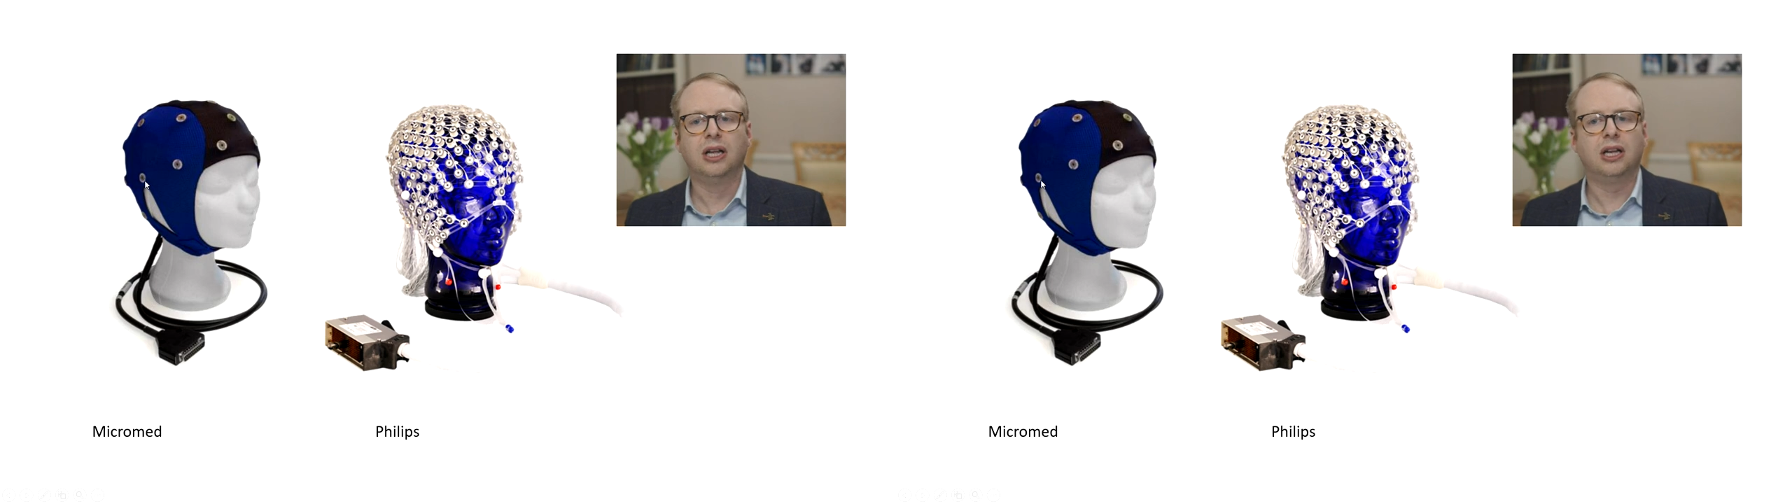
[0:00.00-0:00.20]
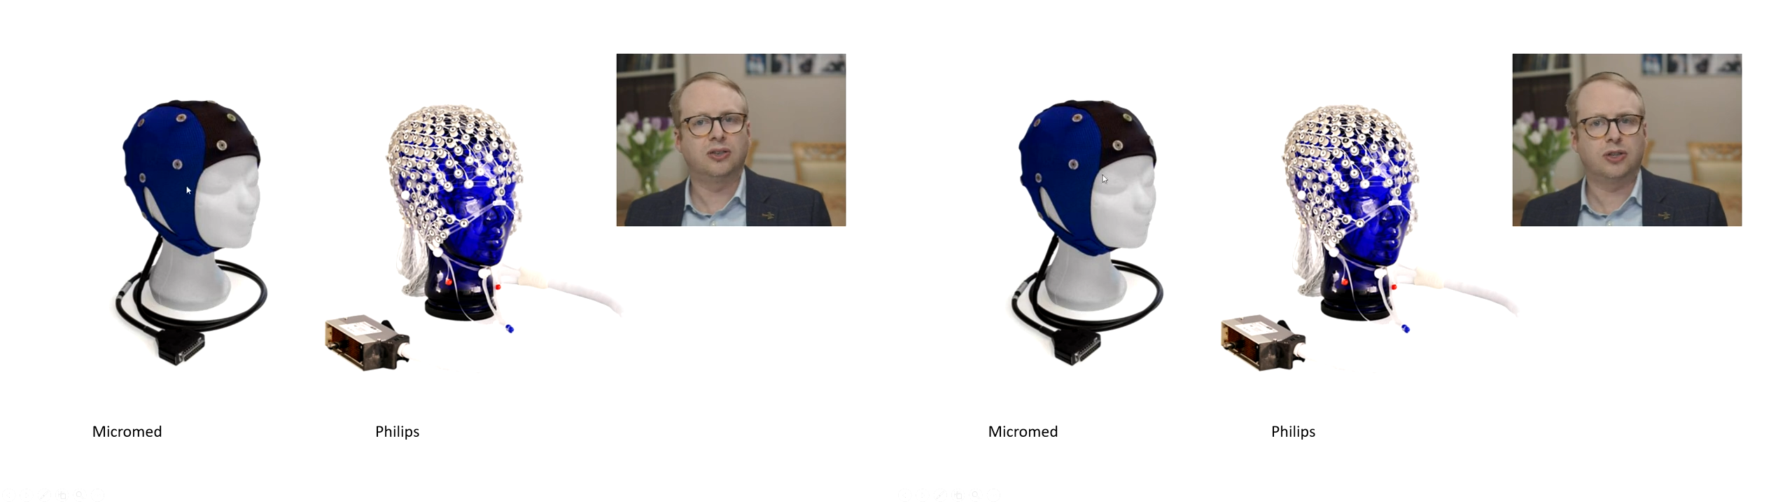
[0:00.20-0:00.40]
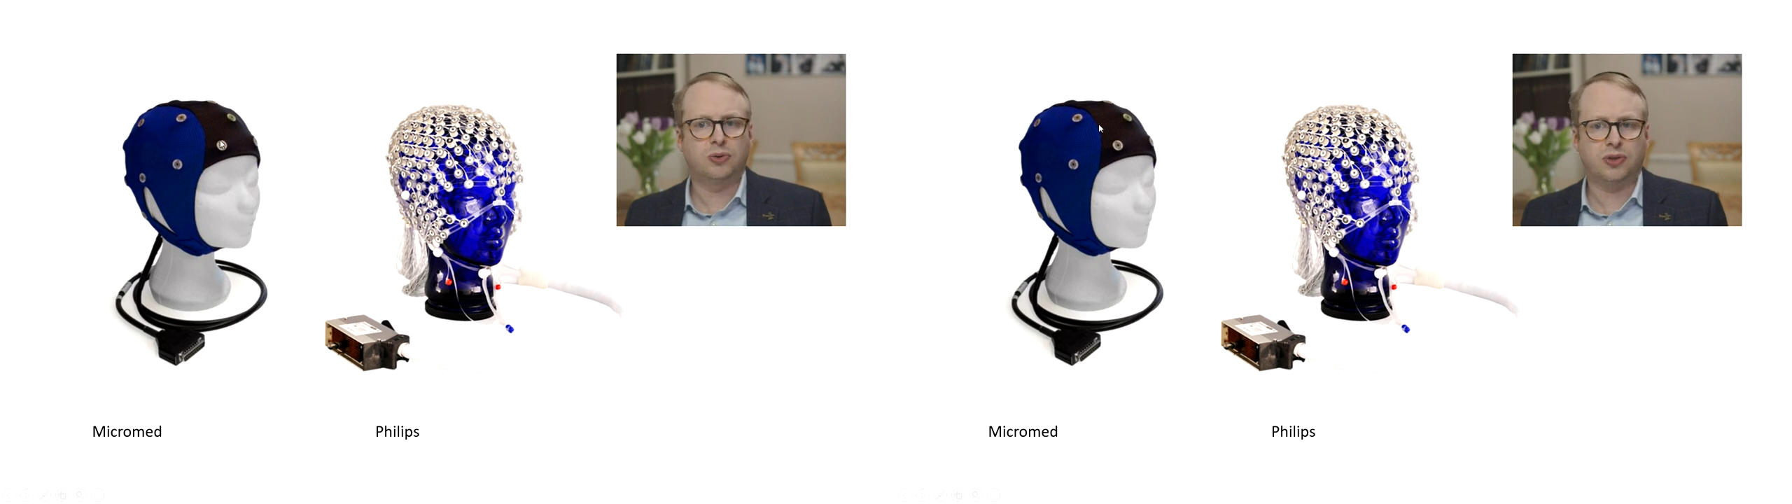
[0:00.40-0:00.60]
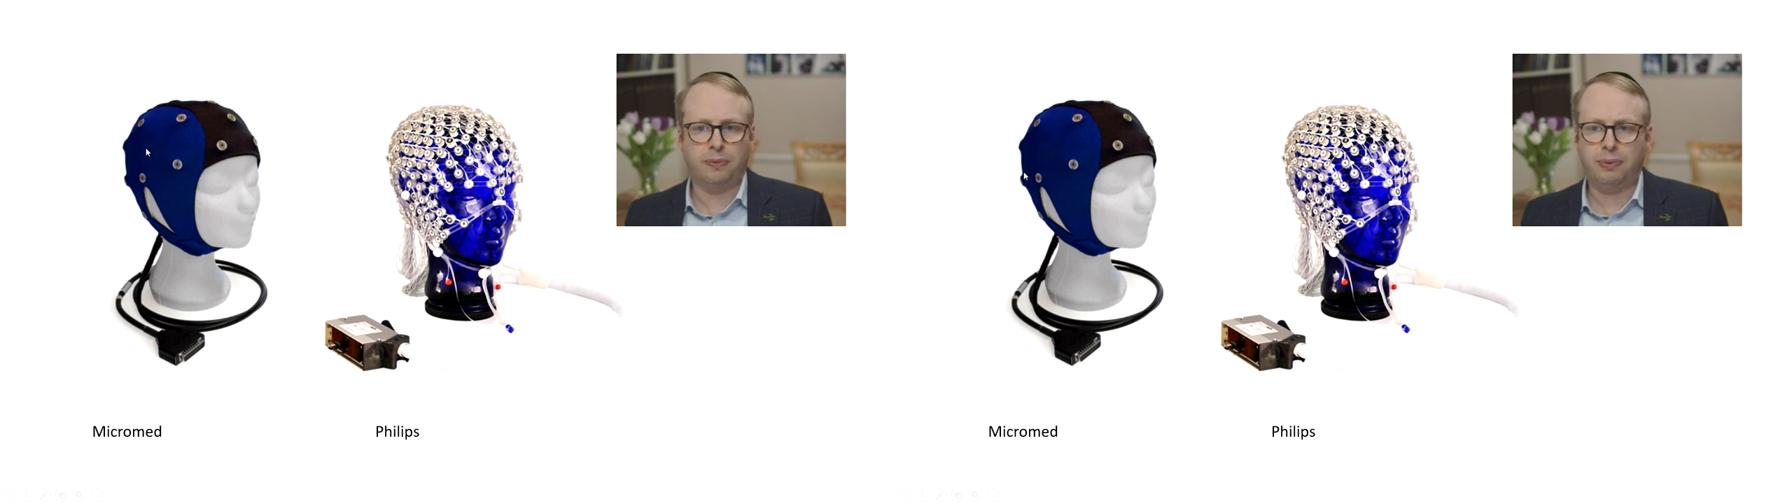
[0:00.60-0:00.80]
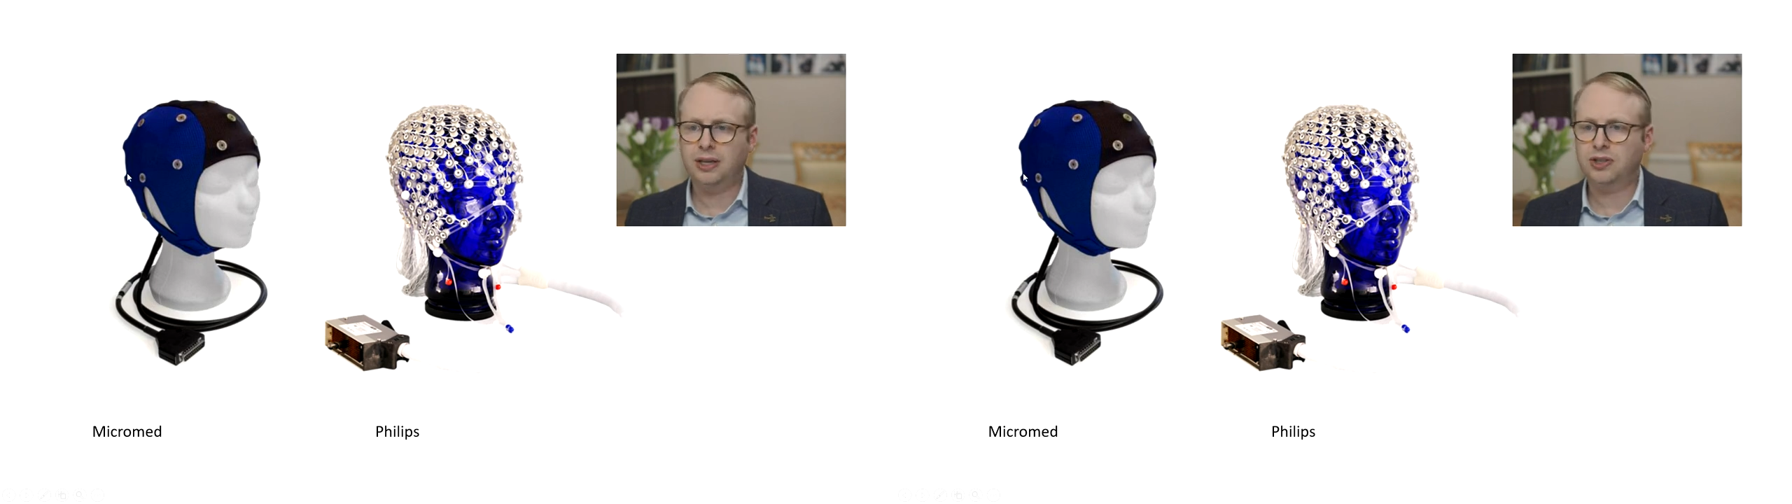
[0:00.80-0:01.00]
in terms of their
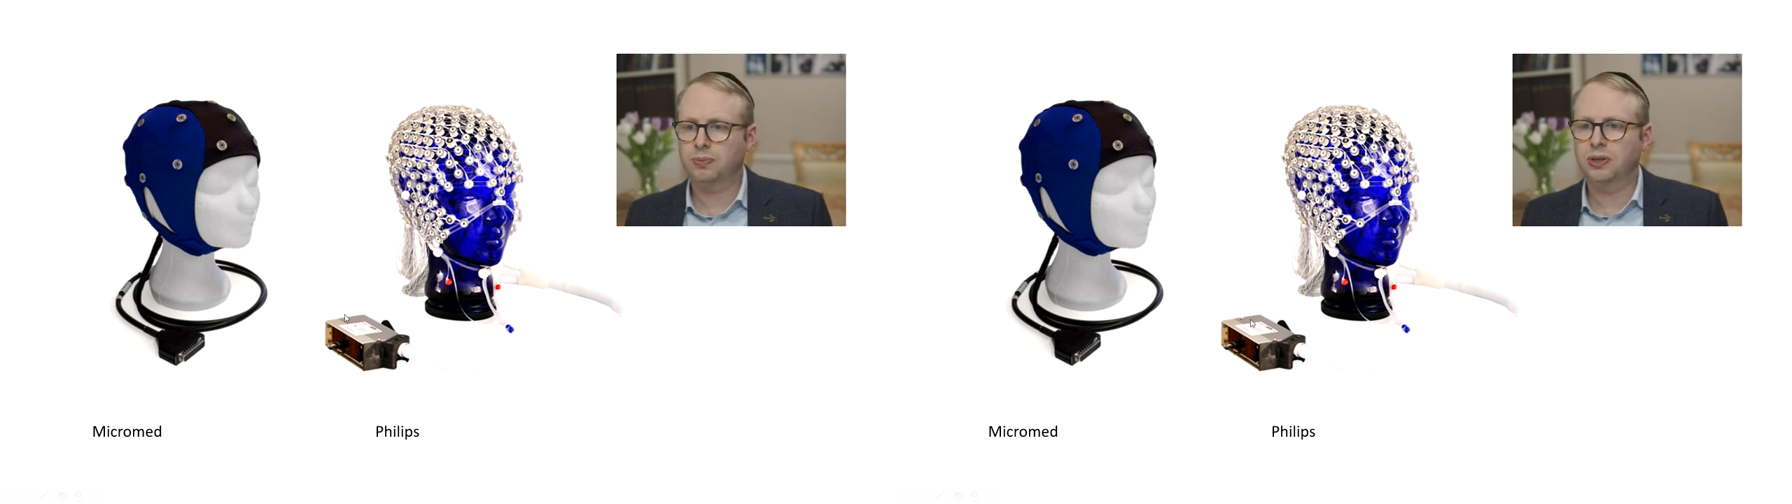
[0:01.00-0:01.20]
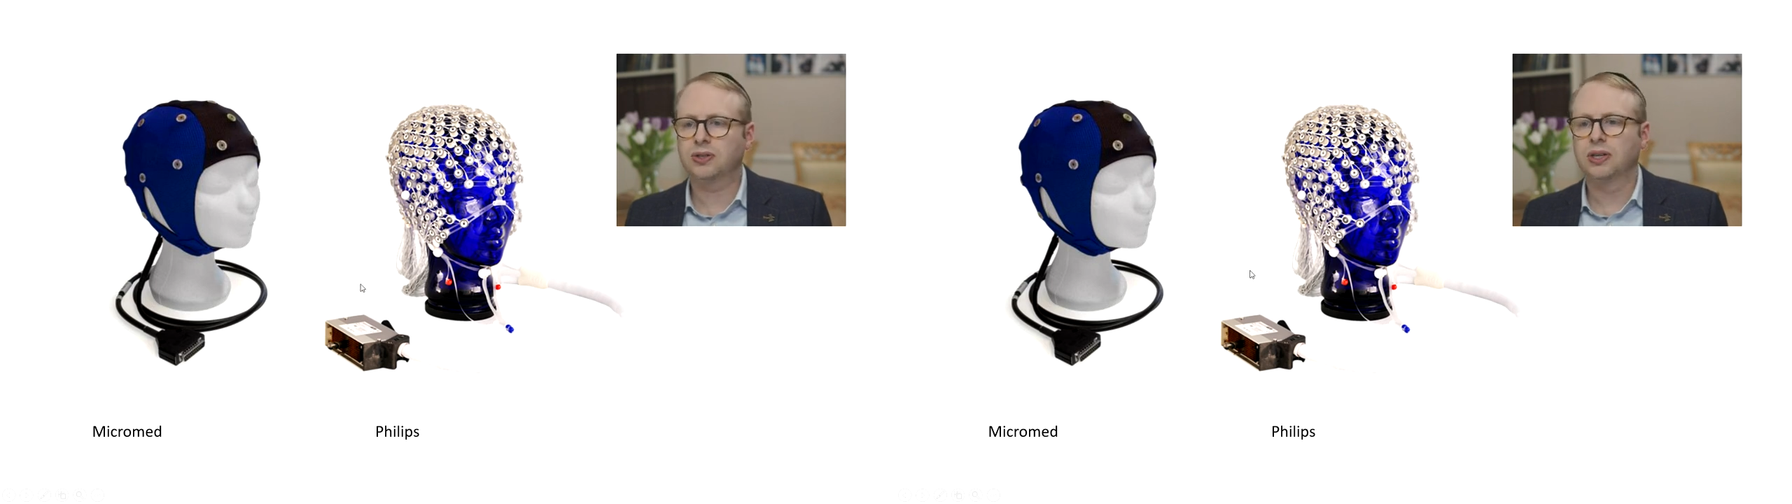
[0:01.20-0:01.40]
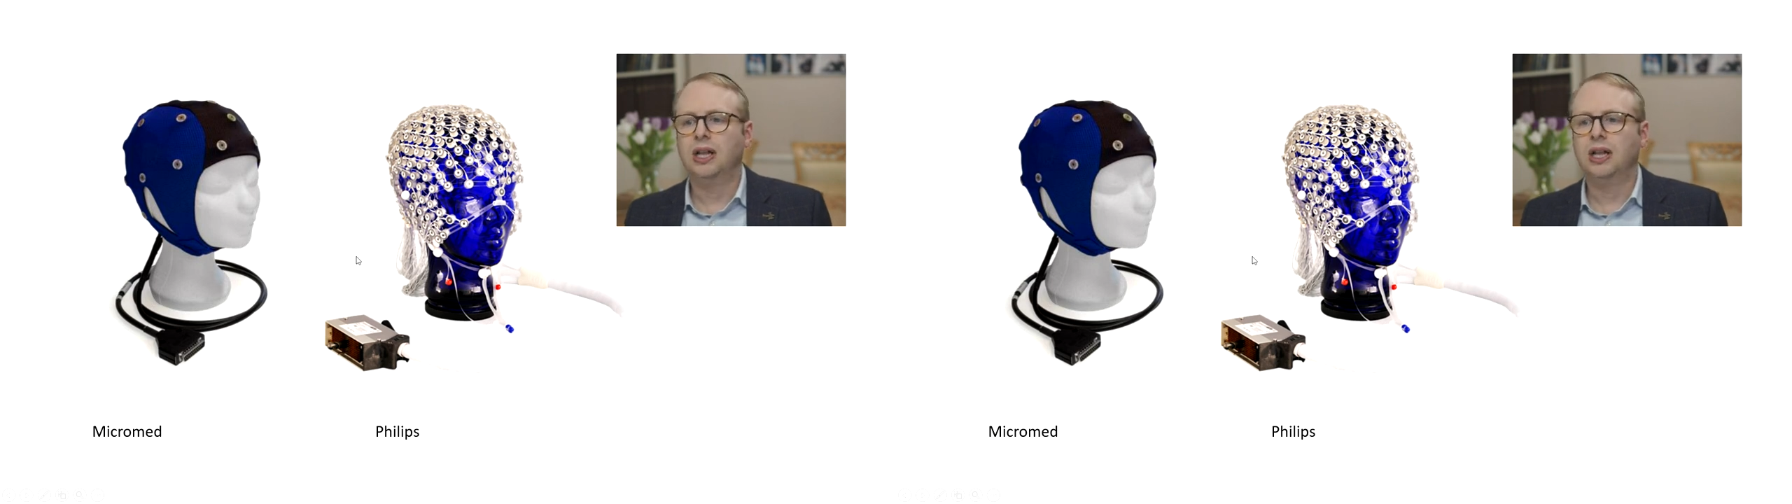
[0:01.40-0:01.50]
placement.